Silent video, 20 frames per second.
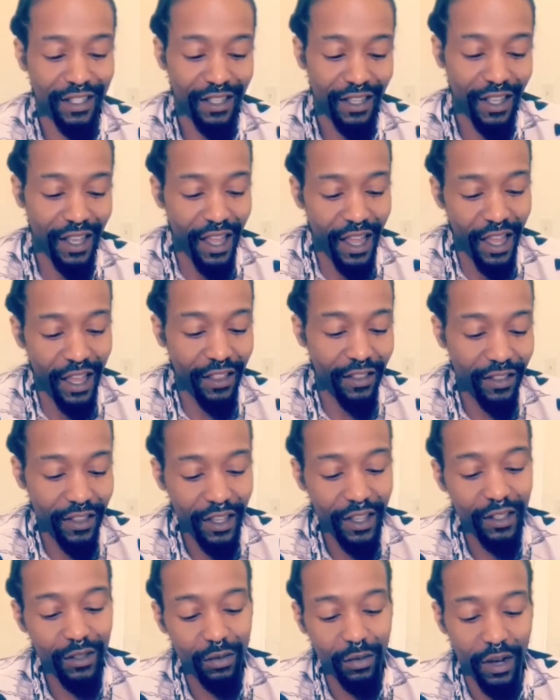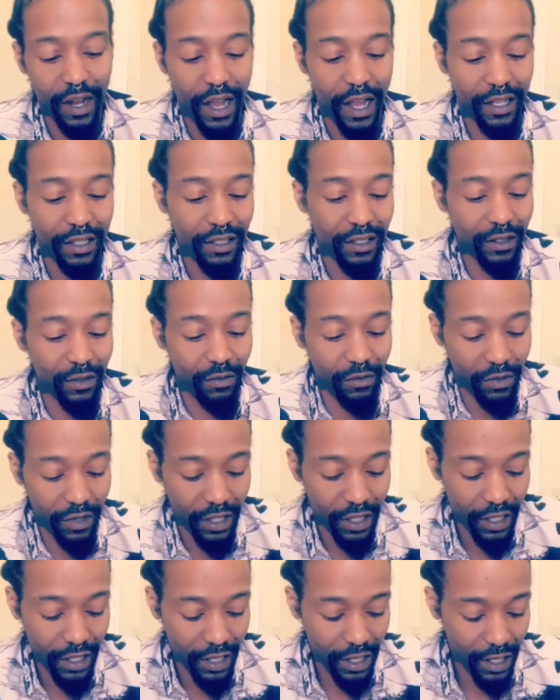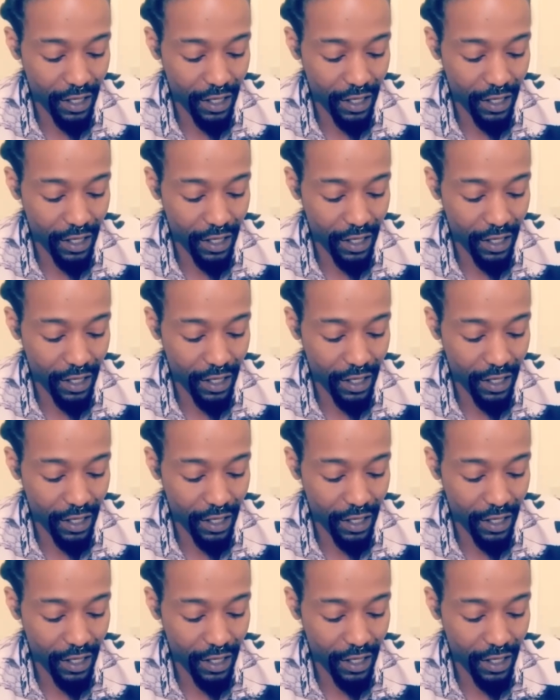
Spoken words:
And these were actually really good.